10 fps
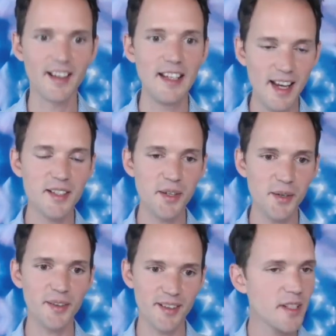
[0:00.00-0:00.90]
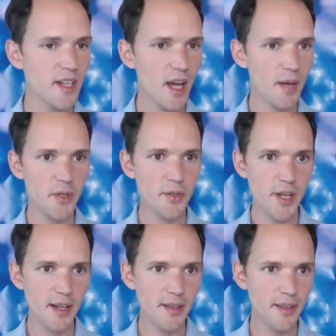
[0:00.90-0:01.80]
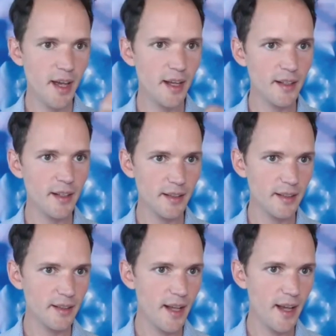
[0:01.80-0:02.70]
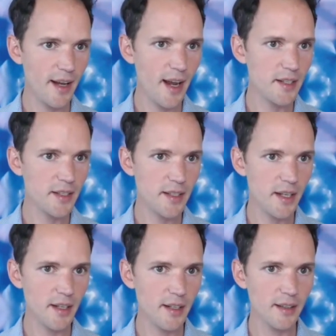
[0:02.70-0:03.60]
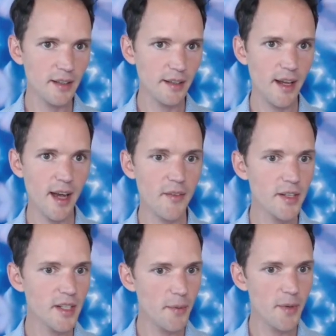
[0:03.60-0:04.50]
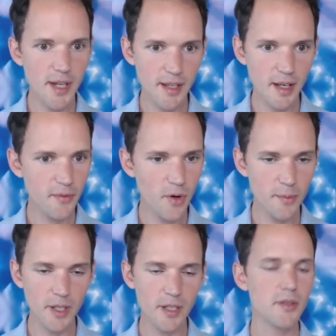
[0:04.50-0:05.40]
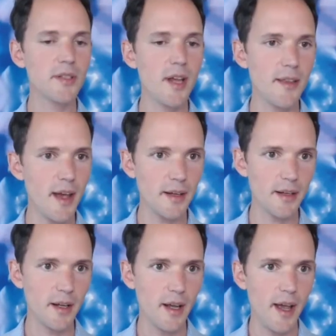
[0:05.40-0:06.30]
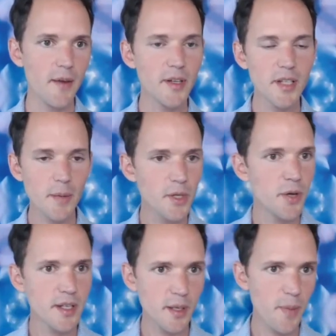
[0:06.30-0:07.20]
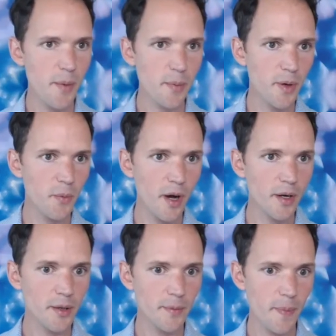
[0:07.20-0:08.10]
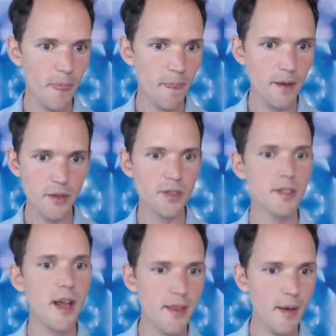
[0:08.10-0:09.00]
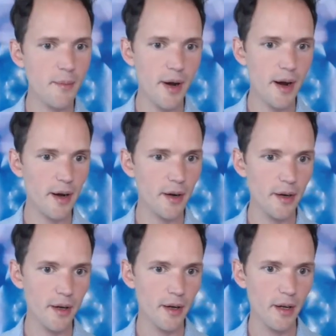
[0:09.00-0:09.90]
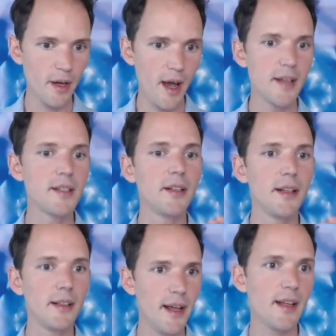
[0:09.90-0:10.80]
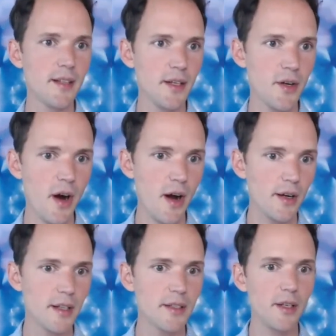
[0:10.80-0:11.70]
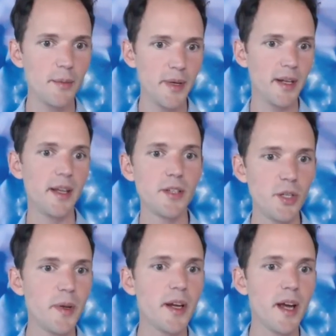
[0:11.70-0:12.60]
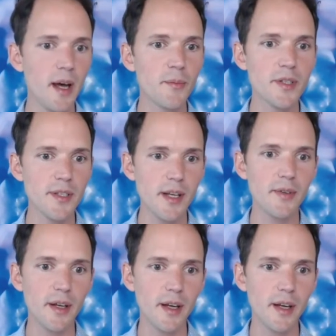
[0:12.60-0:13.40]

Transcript: Yes, you do. Wow. And every time you take that that H, yeah, every time you take that formula, you say that. Every time you drink some peppermint water, you say that prayer until it lands in your heart, until be, until you become receiving.